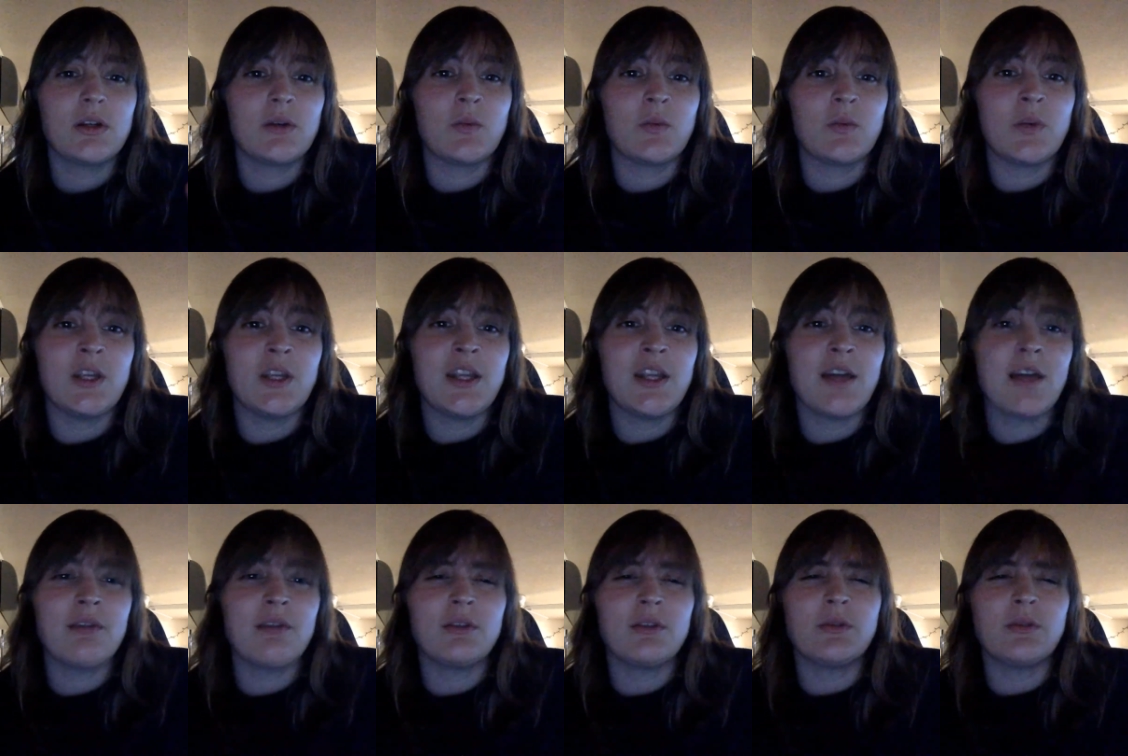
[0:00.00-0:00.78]
we
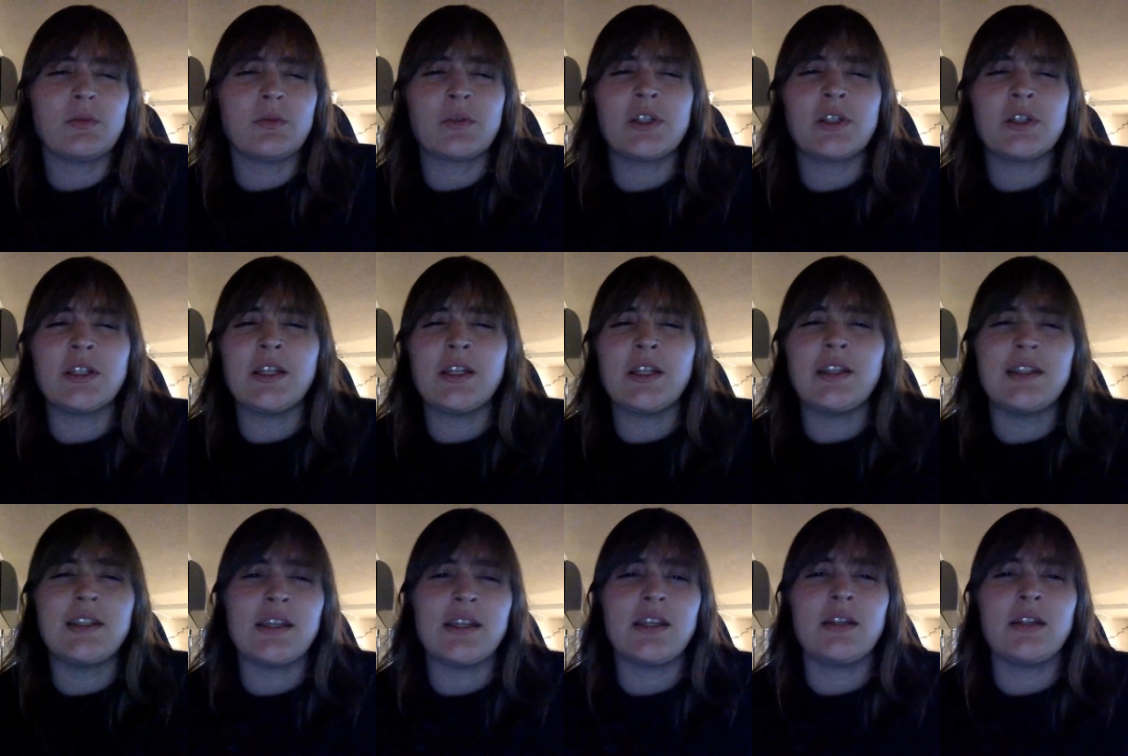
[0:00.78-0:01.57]
never really
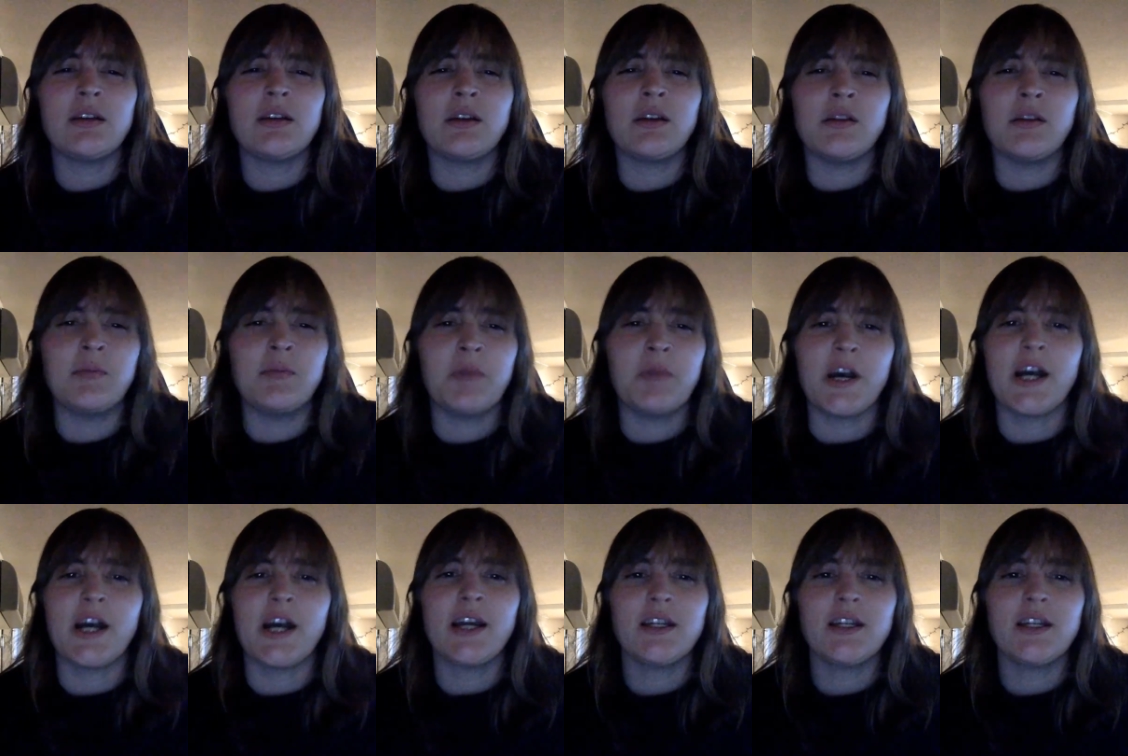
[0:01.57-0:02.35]
did a
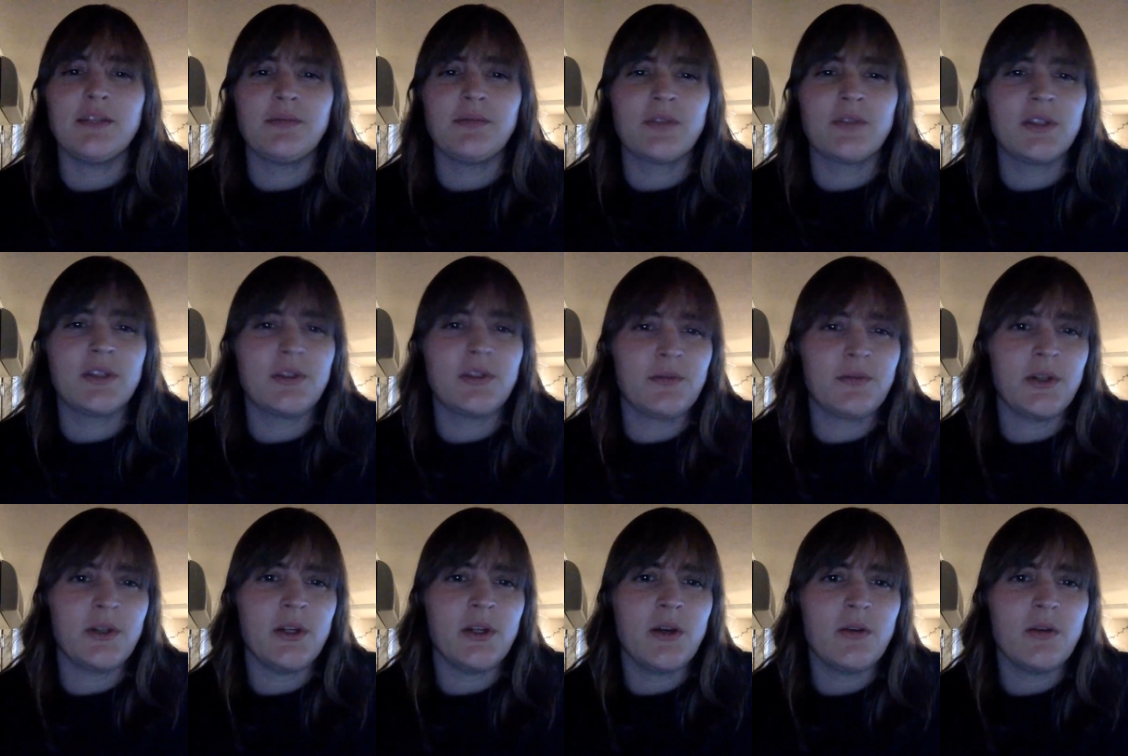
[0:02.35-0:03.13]
goodbye for this
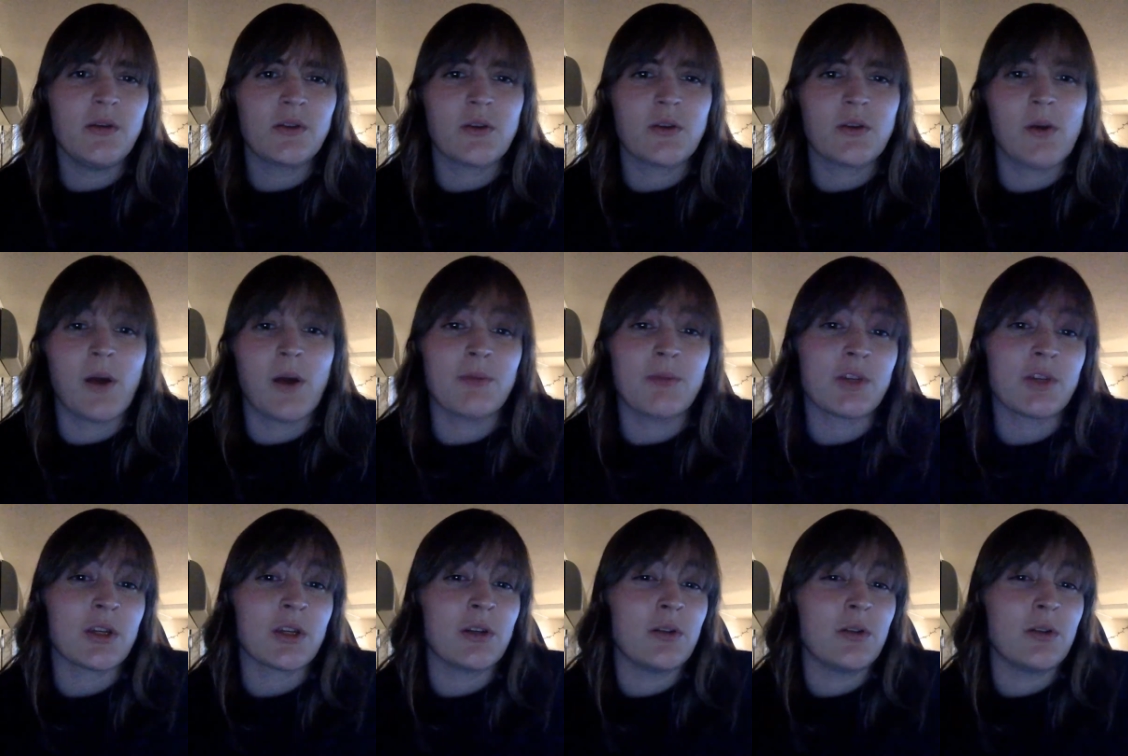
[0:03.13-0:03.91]
video, so I'm
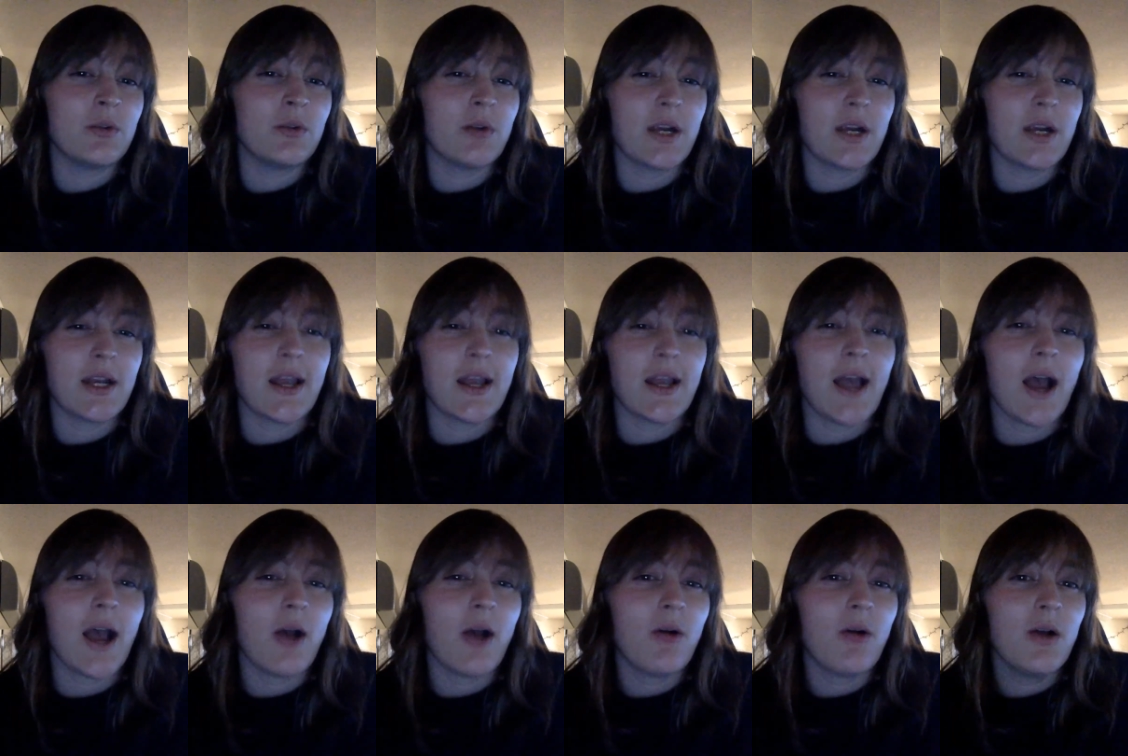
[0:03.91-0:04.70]
just going to do it right
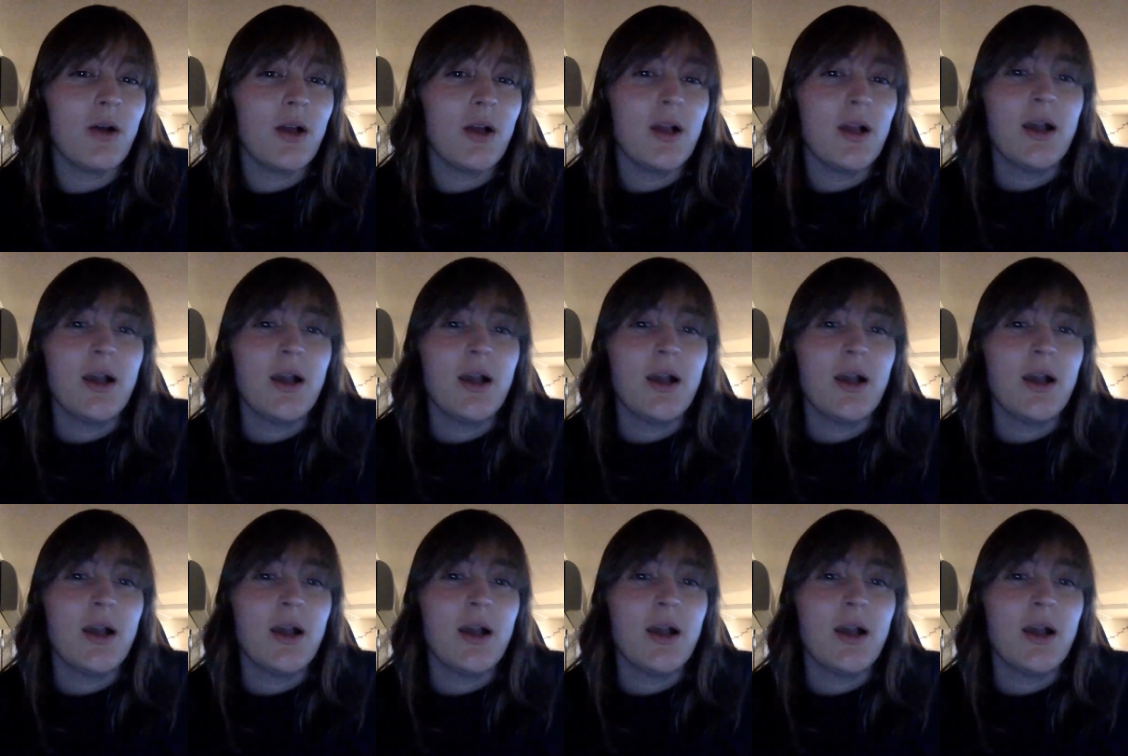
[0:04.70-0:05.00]
now.